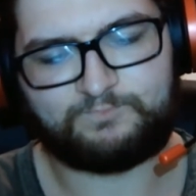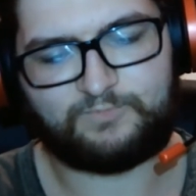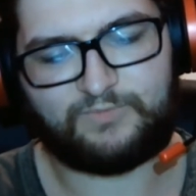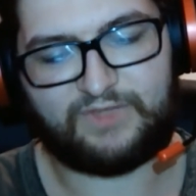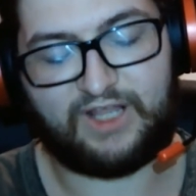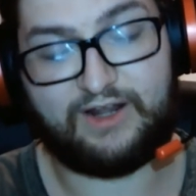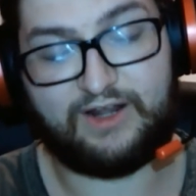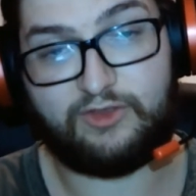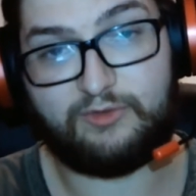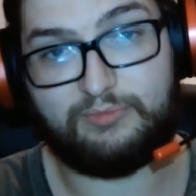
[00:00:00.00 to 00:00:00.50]

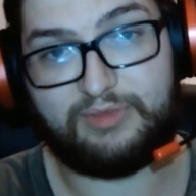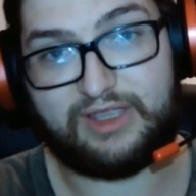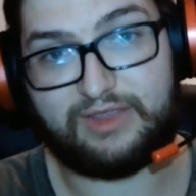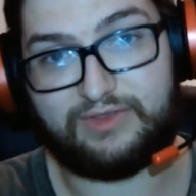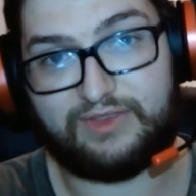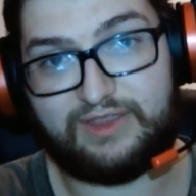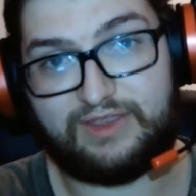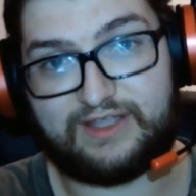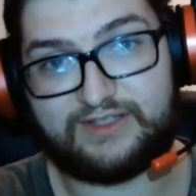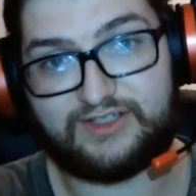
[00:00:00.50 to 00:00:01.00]
Another big
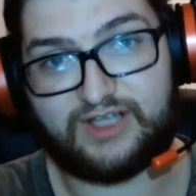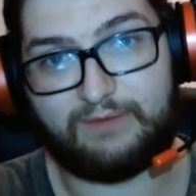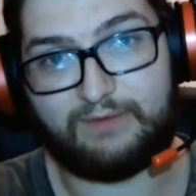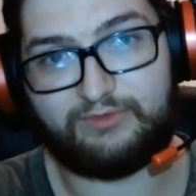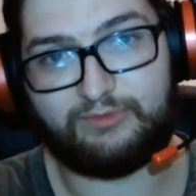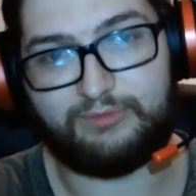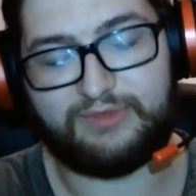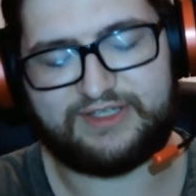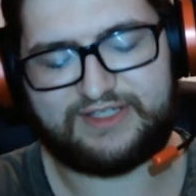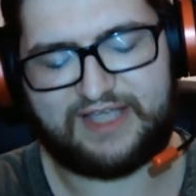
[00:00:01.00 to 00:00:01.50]
thing that's come
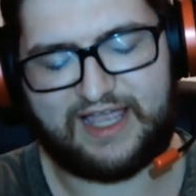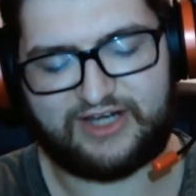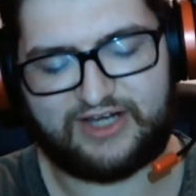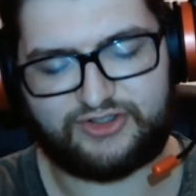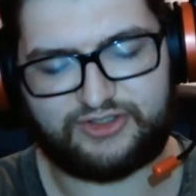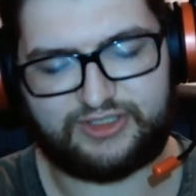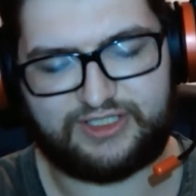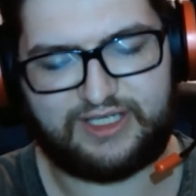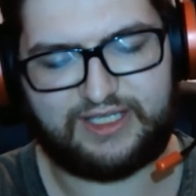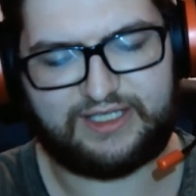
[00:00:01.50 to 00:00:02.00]
from this
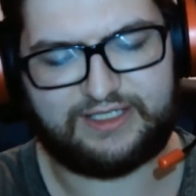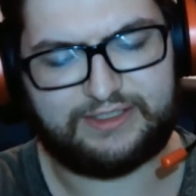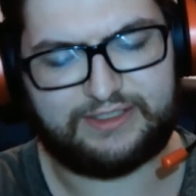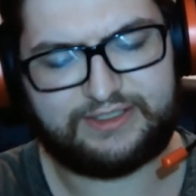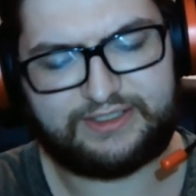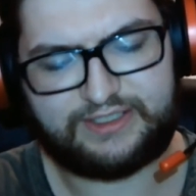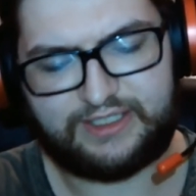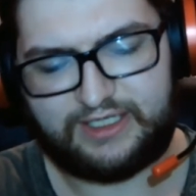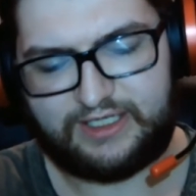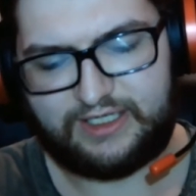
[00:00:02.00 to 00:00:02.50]
actually
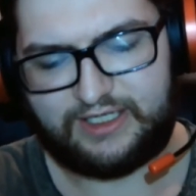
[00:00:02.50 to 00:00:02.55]
is